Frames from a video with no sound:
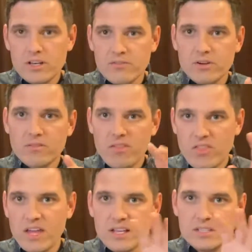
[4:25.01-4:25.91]
different
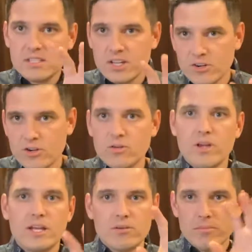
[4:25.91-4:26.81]
things that you're
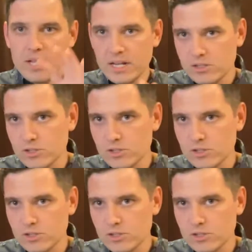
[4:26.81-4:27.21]
doing or meetings